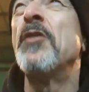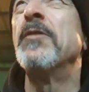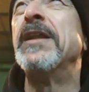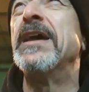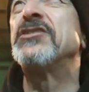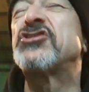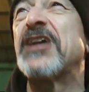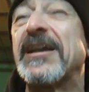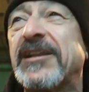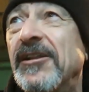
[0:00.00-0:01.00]
we need
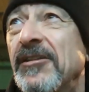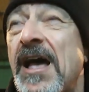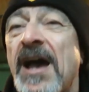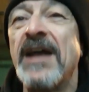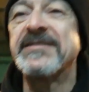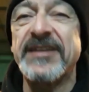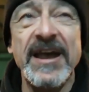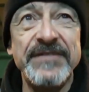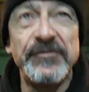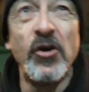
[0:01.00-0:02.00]
Chettle, and
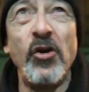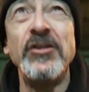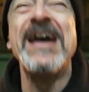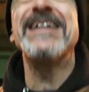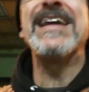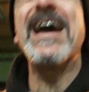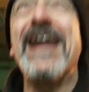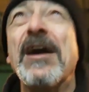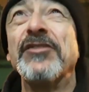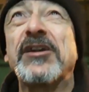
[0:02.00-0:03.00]
Tate Vaughan, get
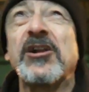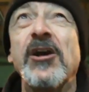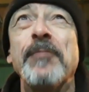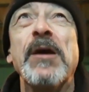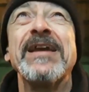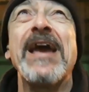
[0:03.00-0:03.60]
out the club,